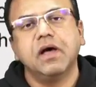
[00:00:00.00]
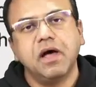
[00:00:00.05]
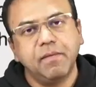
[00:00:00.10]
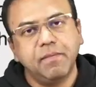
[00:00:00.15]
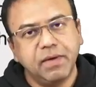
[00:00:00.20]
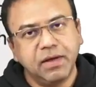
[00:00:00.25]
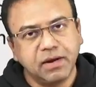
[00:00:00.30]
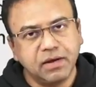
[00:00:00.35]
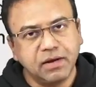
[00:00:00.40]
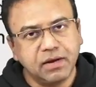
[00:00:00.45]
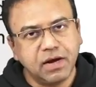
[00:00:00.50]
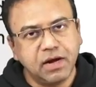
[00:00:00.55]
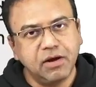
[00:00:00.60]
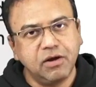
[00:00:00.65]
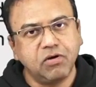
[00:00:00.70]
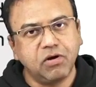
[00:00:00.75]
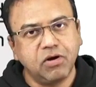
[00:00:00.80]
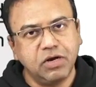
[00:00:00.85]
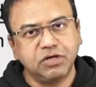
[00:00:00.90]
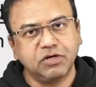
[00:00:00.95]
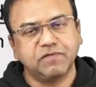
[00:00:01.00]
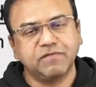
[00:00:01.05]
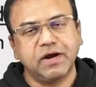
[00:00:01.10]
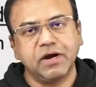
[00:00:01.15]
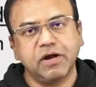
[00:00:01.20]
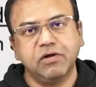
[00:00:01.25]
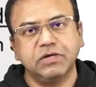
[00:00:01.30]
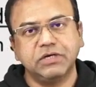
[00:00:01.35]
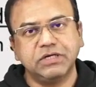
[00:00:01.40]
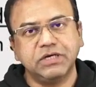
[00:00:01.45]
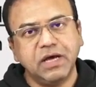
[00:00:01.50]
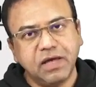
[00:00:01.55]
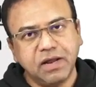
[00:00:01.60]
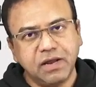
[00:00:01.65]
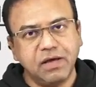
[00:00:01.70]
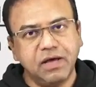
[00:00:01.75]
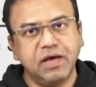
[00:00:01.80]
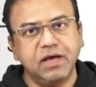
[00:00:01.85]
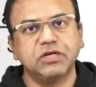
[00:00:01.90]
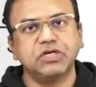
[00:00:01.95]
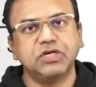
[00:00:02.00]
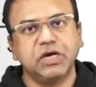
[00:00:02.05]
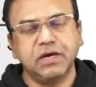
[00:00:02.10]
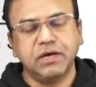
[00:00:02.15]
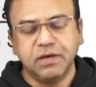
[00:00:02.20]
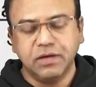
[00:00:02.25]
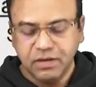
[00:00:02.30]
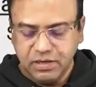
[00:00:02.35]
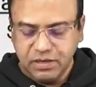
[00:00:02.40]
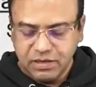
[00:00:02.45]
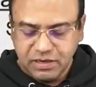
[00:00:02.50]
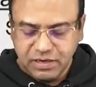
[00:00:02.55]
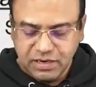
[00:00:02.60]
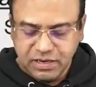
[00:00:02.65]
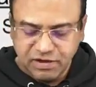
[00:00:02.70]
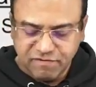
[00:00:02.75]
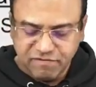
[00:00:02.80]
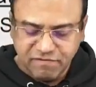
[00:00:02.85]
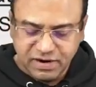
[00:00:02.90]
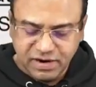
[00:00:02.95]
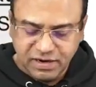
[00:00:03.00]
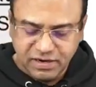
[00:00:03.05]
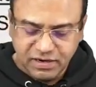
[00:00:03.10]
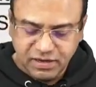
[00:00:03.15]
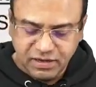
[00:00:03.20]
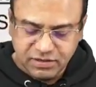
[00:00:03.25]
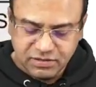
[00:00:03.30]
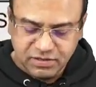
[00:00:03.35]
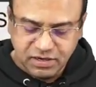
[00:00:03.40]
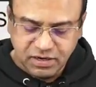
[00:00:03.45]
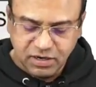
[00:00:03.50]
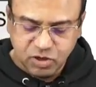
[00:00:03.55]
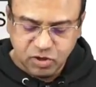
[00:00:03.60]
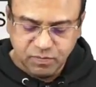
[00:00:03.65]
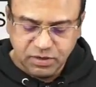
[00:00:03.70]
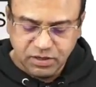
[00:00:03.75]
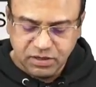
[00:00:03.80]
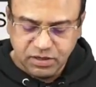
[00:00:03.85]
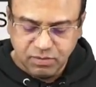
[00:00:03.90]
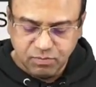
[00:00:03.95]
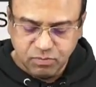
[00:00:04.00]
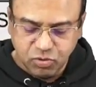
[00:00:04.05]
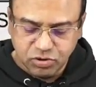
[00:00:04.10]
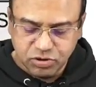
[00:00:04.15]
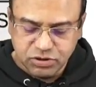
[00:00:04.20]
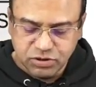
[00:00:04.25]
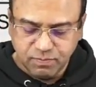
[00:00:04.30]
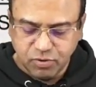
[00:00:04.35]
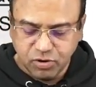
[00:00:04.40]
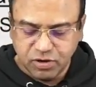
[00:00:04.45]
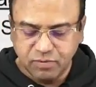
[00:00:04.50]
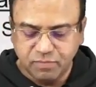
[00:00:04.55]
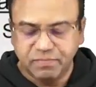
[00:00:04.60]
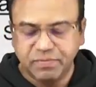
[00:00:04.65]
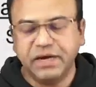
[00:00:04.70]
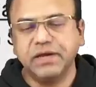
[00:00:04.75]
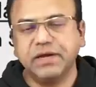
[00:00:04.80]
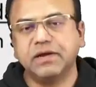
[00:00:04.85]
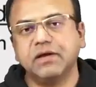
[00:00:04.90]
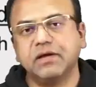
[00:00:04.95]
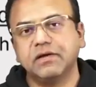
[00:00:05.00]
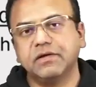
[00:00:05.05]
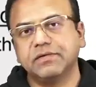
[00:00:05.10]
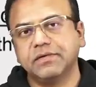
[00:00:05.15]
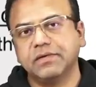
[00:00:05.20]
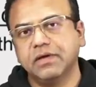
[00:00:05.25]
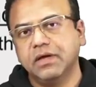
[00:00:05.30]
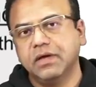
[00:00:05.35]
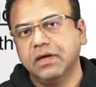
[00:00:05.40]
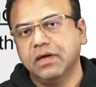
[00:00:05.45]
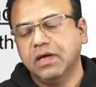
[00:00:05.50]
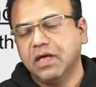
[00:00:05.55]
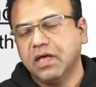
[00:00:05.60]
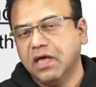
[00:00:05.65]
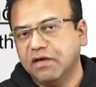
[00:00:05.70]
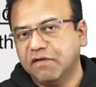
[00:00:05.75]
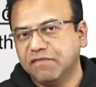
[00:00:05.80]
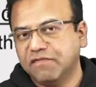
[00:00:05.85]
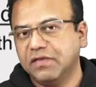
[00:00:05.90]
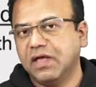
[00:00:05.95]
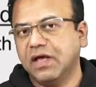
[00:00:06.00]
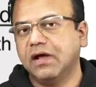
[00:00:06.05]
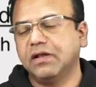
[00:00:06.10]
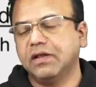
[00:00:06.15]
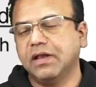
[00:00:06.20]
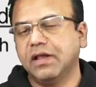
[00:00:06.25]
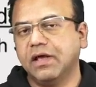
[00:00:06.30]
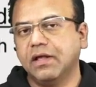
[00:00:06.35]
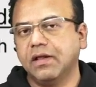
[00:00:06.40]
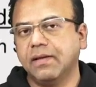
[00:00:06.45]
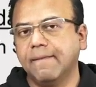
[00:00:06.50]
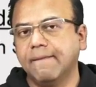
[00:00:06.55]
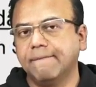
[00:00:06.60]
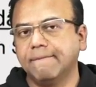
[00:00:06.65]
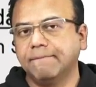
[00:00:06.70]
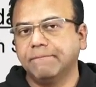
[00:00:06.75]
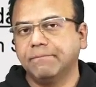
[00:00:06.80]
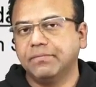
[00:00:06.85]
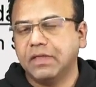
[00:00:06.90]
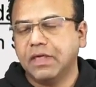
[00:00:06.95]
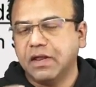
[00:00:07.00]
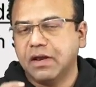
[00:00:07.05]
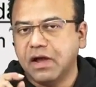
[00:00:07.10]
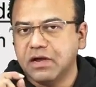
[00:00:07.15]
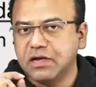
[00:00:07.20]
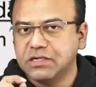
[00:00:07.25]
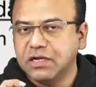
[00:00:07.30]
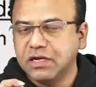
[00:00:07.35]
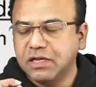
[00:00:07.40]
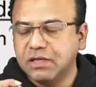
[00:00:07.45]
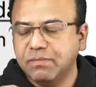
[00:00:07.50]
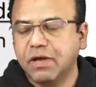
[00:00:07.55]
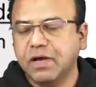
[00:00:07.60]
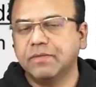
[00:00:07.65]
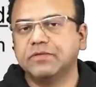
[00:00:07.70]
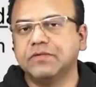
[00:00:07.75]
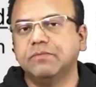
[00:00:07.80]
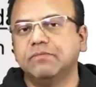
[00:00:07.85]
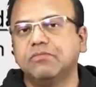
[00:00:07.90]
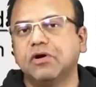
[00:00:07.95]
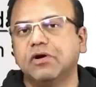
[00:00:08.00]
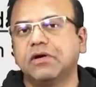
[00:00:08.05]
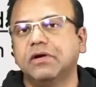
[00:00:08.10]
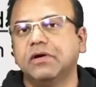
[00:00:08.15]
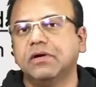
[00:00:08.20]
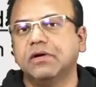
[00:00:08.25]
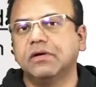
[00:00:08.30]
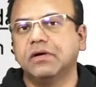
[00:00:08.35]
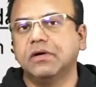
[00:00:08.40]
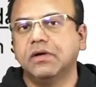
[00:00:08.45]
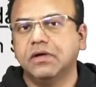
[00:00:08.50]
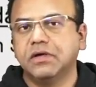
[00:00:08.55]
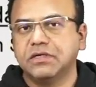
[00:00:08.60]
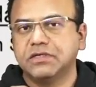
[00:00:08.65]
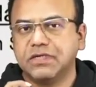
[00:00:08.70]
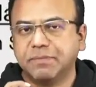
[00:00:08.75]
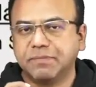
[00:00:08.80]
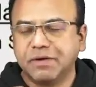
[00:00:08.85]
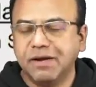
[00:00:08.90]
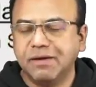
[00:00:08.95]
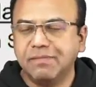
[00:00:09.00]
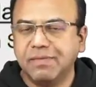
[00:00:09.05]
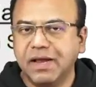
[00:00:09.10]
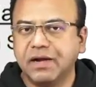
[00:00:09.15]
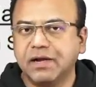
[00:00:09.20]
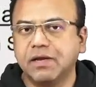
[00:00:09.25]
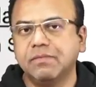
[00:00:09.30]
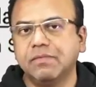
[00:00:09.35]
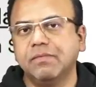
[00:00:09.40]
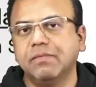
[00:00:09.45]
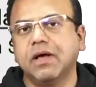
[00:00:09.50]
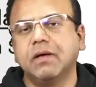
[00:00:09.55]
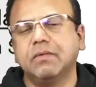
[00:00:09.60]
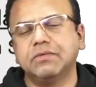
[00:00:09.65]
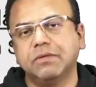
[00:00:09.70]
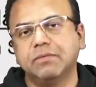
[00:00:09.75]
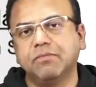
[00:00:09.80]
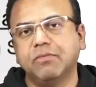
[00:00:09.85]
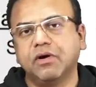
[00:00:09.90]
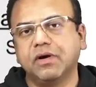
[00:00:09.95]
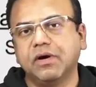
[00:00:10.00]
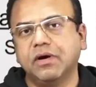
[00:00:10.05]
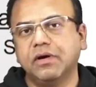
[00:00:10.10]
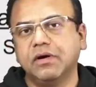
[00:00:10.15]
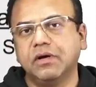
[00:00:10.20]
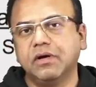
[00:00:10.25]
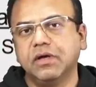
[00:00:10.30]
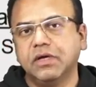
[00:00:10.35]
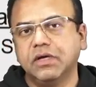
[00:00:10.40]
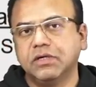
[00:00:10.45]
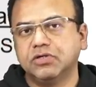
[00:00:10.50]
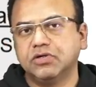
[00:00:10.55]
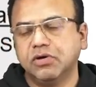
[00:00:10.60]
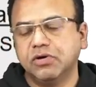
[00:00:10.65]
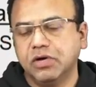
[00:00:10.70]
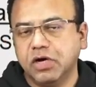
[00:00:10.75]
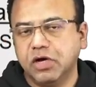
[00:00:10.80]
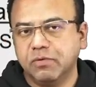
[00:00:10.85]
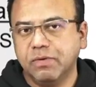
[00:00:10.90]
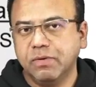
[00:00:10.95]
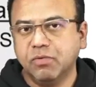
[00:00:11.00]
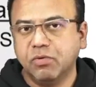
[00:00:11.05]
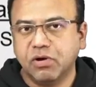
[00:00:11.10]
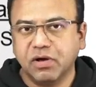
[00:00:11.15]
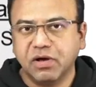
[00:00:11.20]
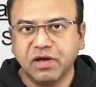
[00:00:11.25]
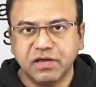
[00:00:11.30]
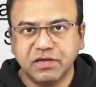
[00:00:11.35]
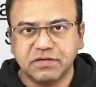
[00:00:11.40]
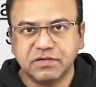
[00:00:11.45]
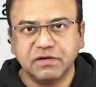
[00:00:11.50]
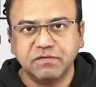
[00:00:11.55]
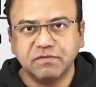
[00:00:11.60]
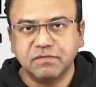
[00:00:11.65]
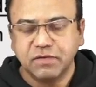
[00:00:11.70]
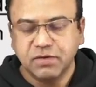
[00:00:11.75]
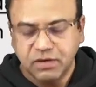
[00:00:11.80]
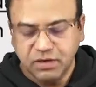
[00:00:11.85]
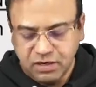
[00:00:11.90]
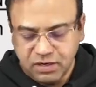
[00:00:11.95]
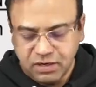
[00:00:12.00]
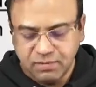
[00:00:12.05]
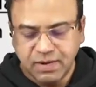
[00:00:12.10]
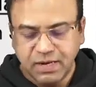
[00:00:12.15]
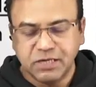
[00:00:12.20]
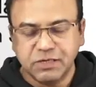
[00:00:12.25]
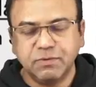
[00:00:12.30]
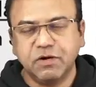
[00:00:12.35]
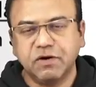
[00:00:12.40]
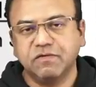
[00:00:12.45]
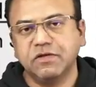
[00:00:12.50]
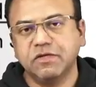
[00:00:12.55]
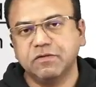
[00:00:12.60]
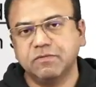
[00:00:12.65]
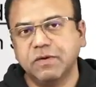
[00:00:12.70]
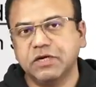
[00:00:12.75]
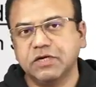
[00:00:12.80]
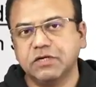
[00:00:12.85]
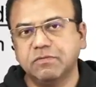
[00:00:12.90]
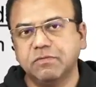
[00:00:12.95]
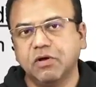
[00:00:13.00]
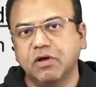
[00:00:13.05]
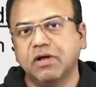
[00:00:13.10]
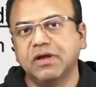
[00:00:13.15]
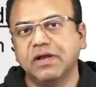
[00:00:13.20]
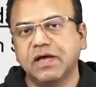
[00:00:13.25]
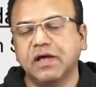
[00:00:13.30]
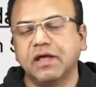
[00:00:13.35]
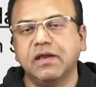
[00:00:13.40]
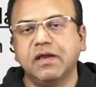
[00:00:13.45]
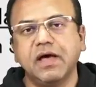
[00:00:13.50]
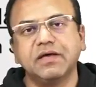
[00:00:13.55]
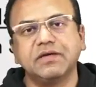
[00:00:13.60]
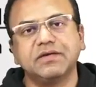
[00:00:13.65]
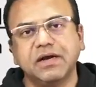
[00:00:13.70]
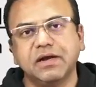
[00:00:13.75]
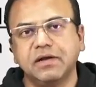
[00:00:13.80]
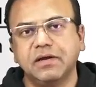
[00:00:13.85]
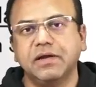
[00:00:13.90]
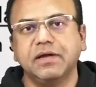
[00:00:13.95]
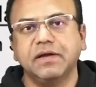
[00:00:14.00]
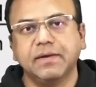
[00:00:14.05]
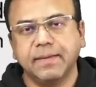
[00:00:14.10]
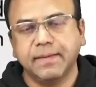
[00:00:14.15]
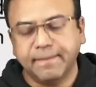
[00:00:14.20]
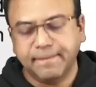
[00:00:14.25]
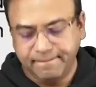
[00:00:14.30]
American college of cardiology and AHA, they find these three to be the most important predictors. If they are there, then ICD becomes important, septal myectomy becomes important. So you need to be more aggressive in the management of these patients because they can die suddenly.